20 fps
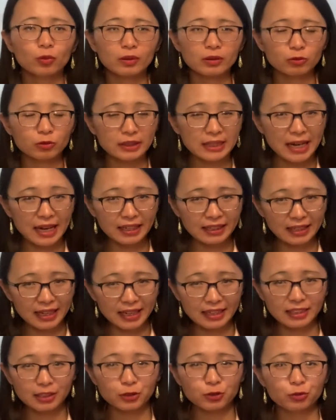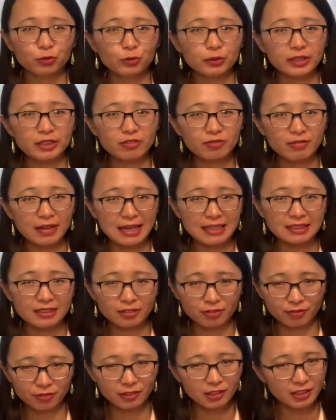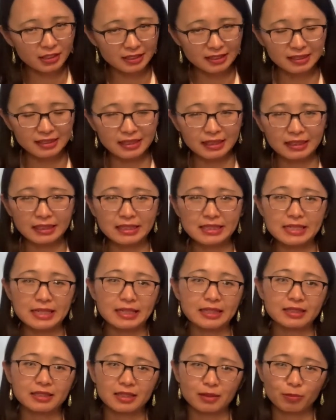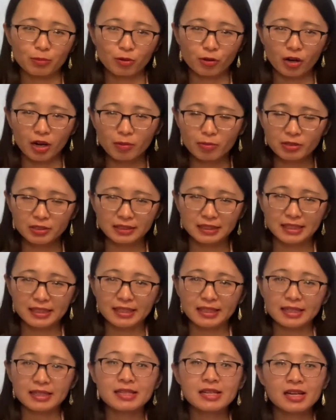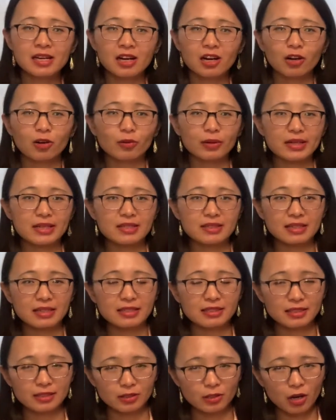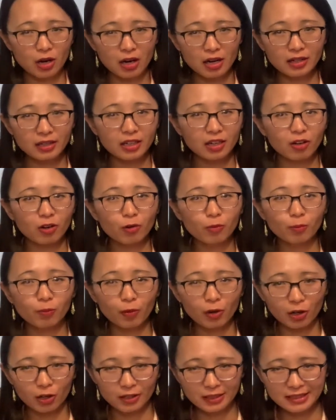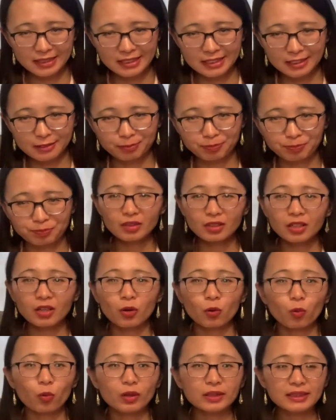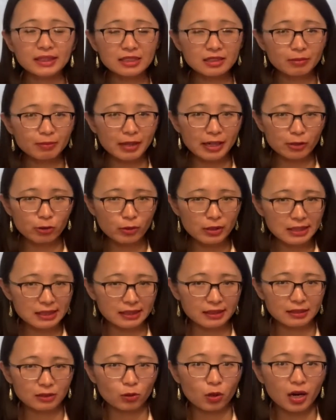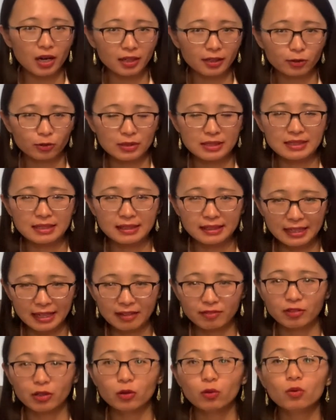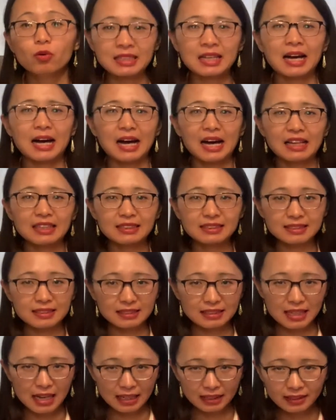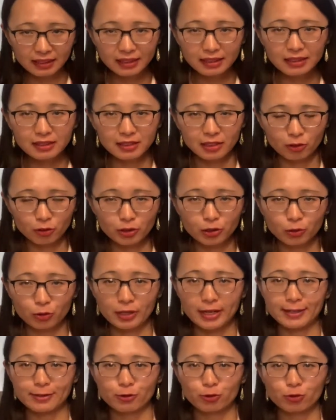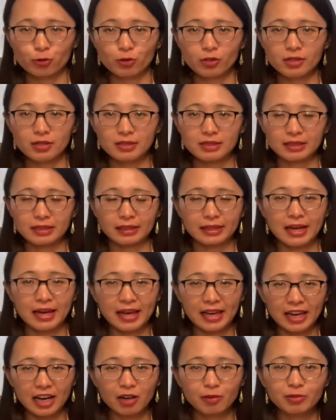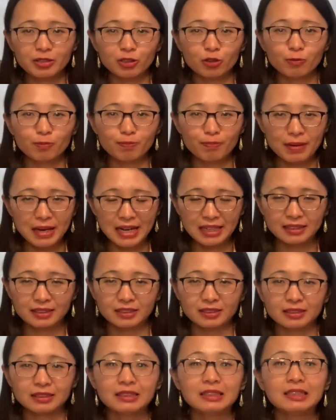do I like to invest first? Is it the property or is it stock or bonds? What is my risk tolerance level? Understanding those questions can help you better